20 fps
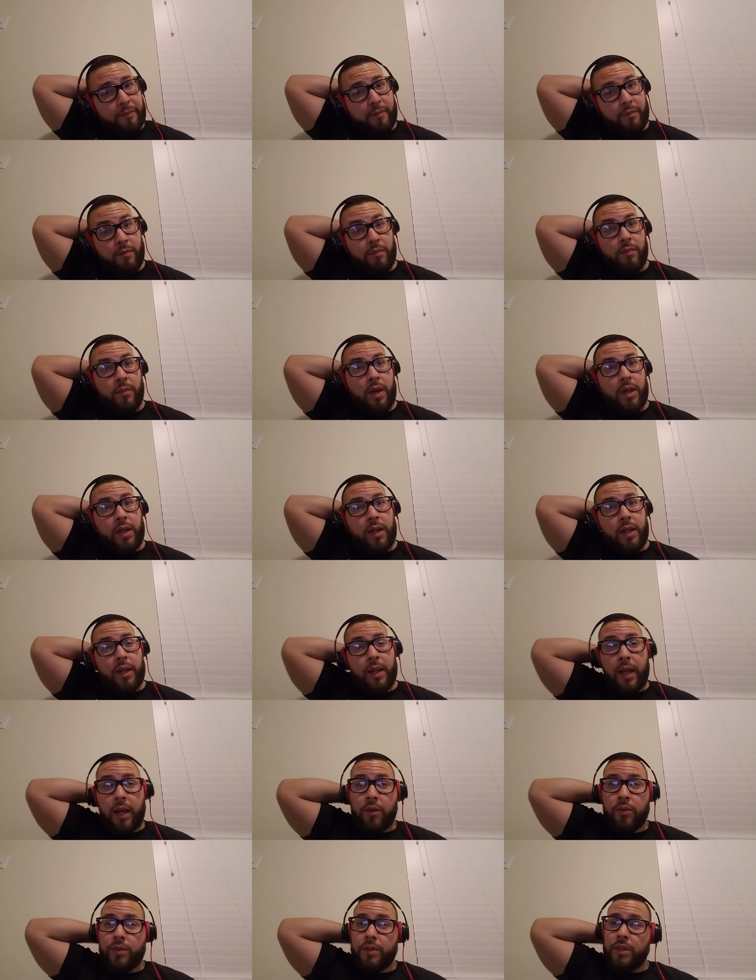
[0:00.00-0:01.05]
Many
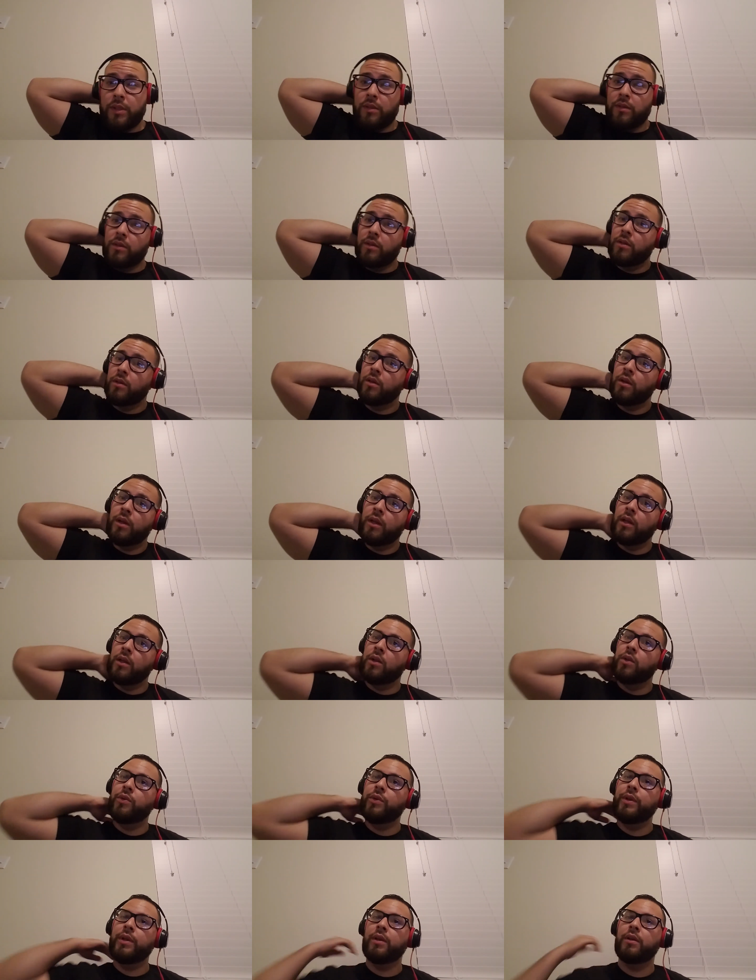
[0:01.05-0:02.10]
languages,
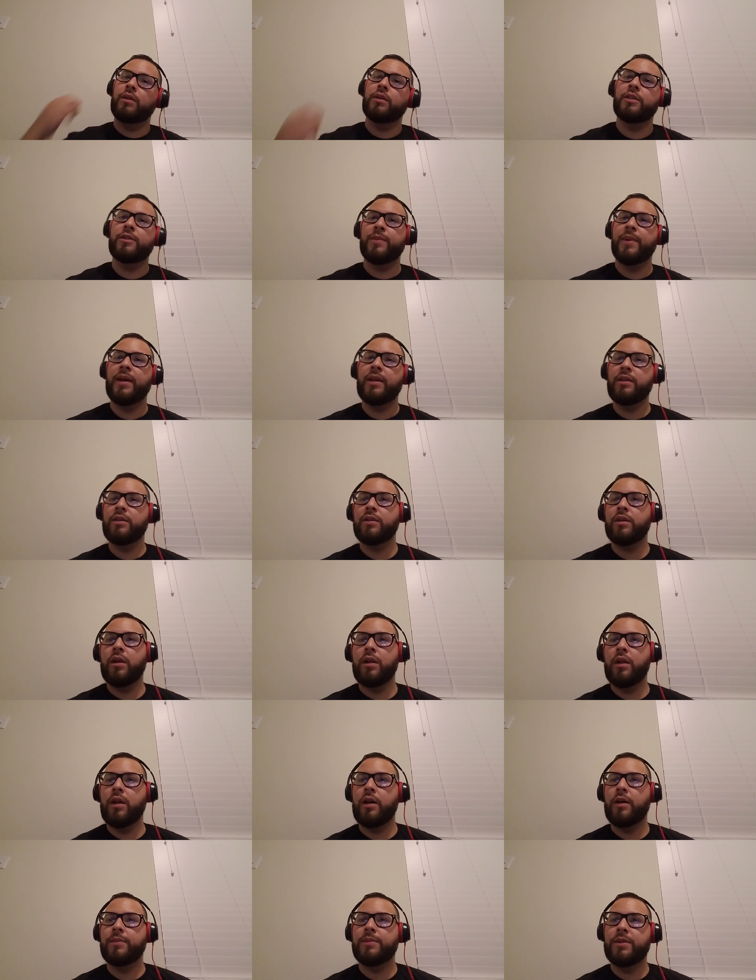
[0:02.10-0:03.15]
including Spanish,
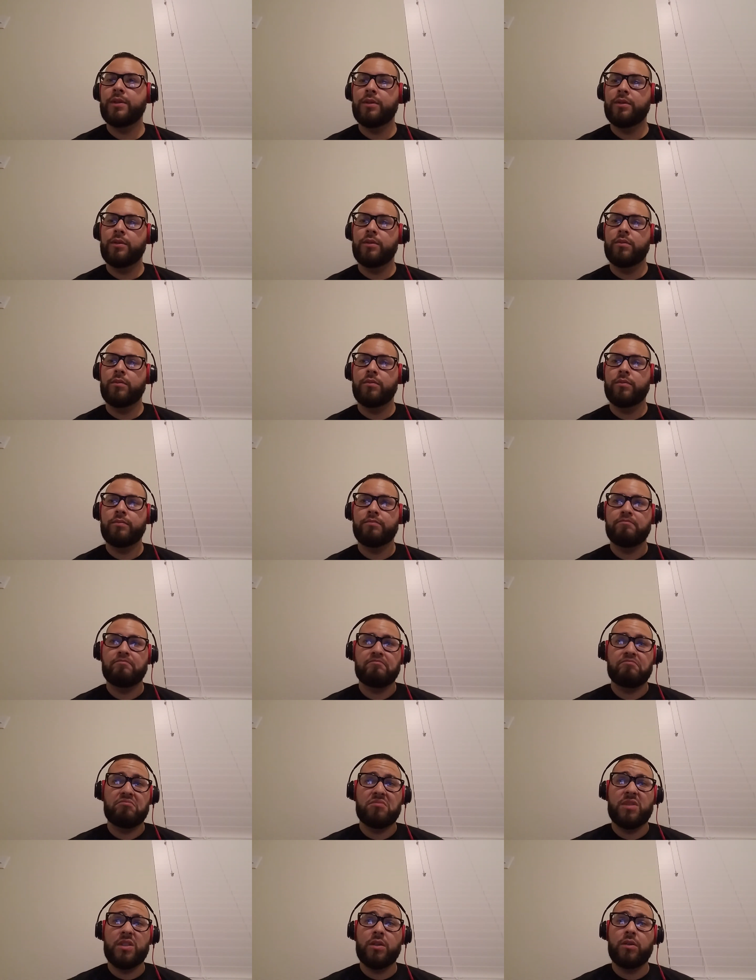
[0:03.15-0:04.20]
allow two
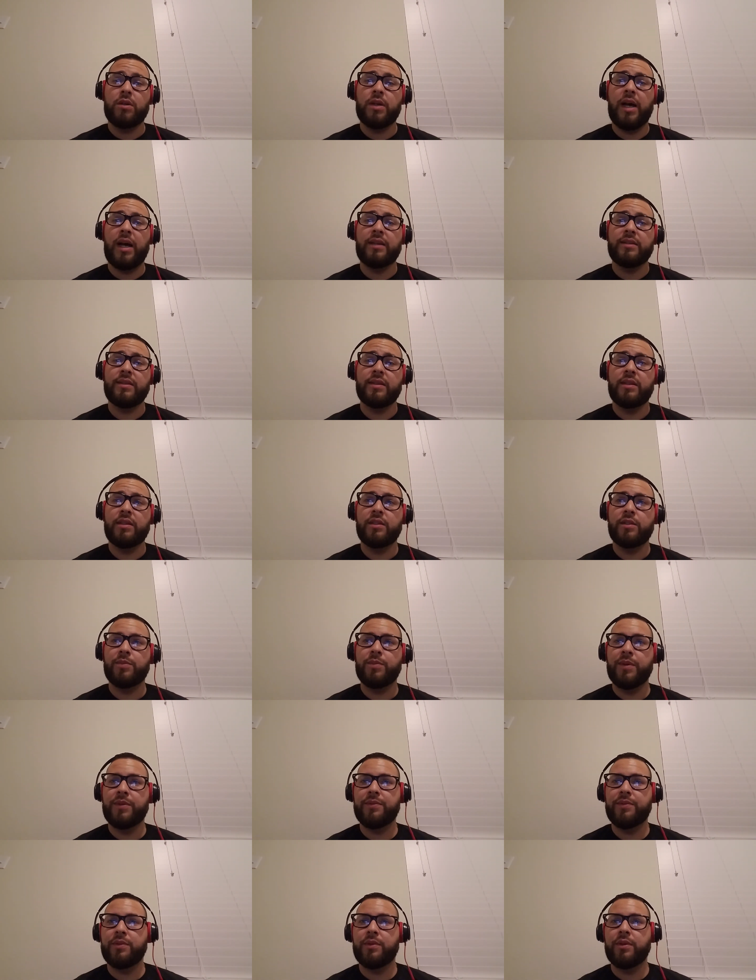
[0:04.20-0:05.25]
consonants
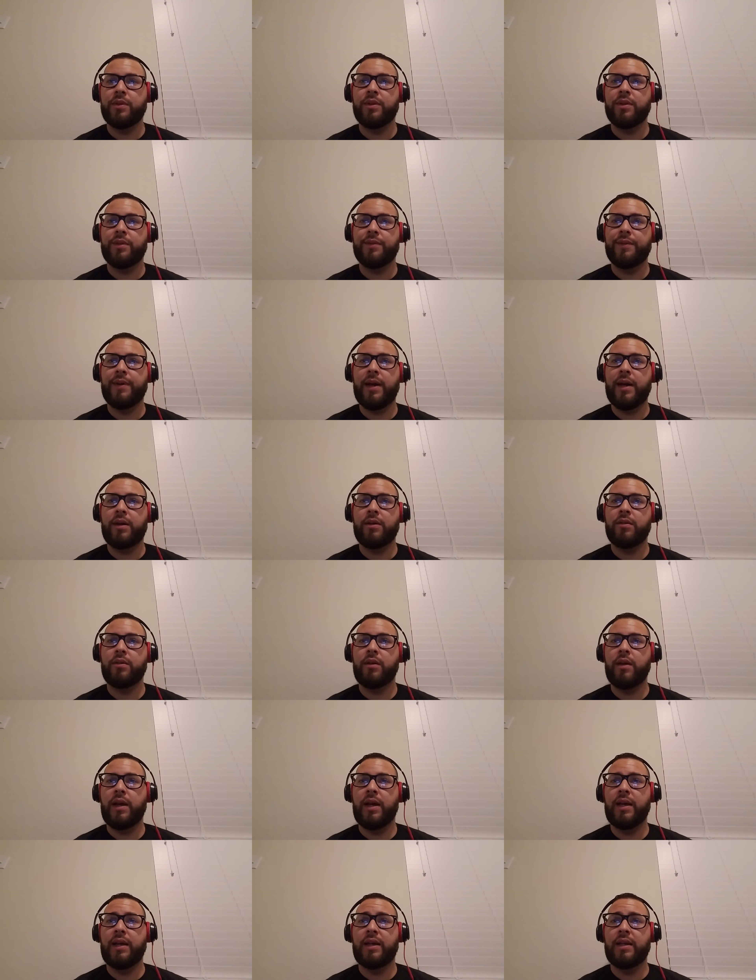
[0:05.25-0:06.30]
before the vowel,
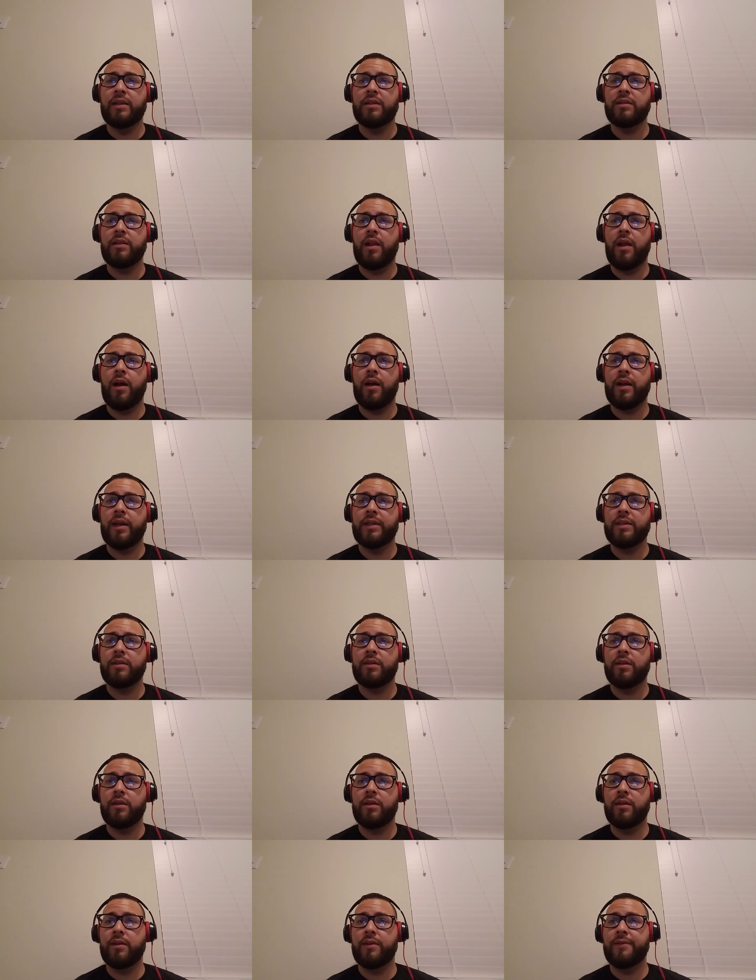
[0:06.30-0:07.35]
as long as
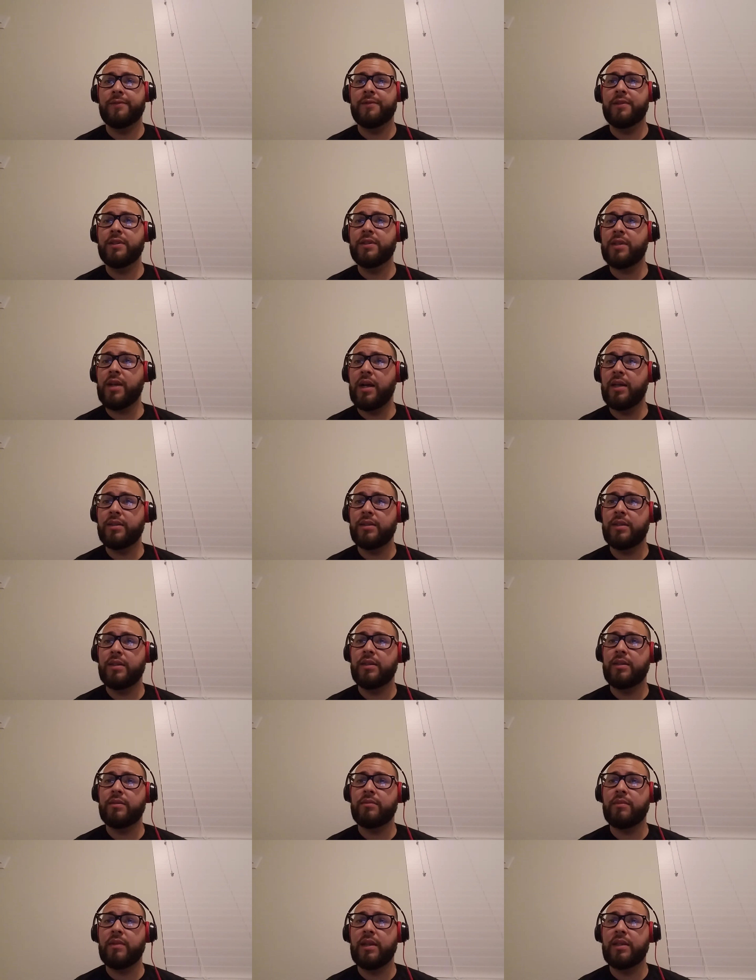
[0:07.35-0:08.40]
the first
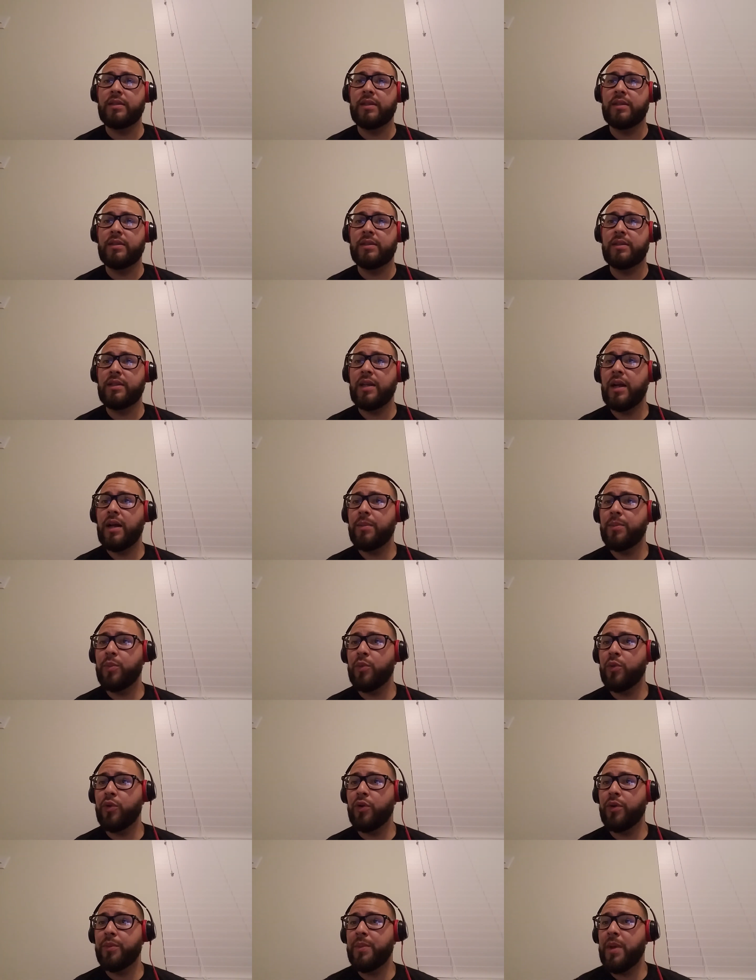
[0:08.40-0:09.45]
consonant is a stop
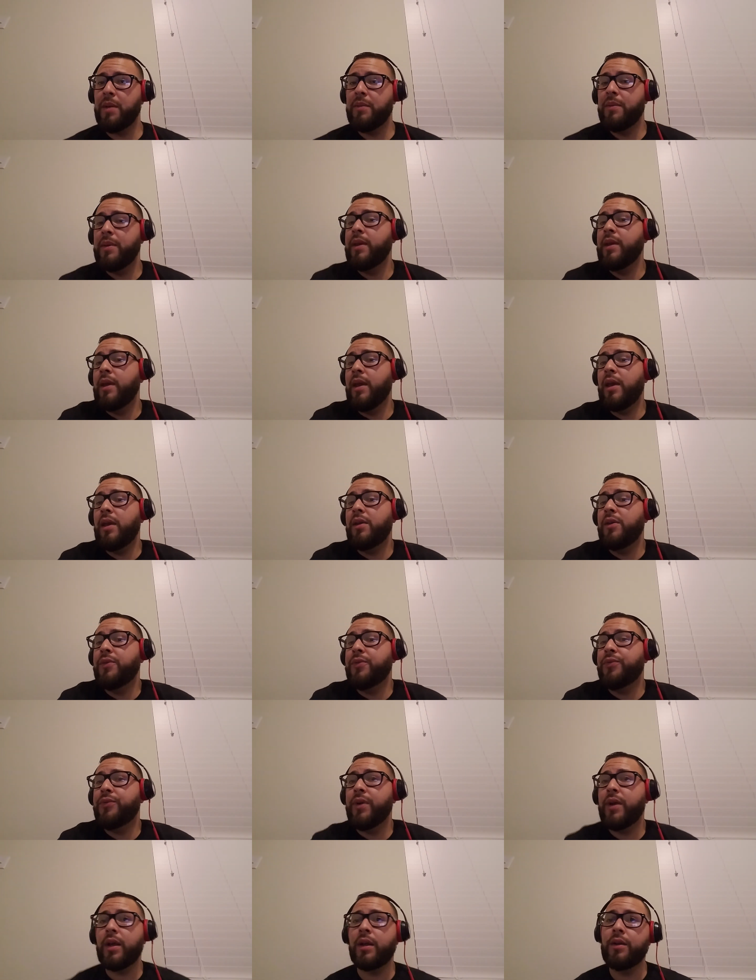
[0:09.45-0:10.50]
or maybe a
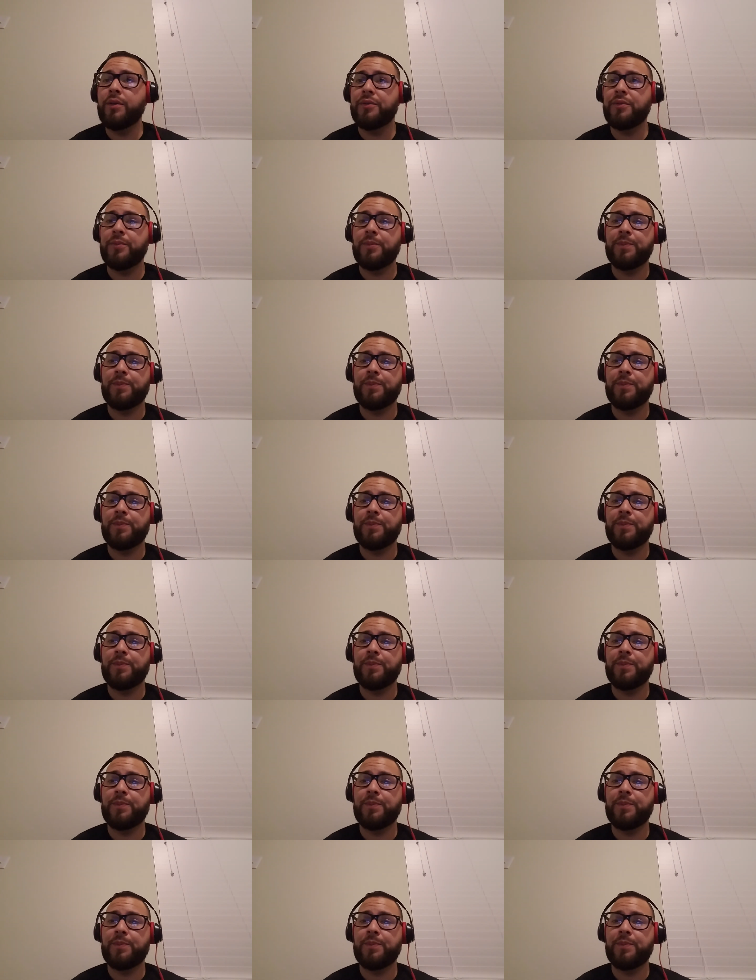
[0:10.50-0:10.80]
fricative.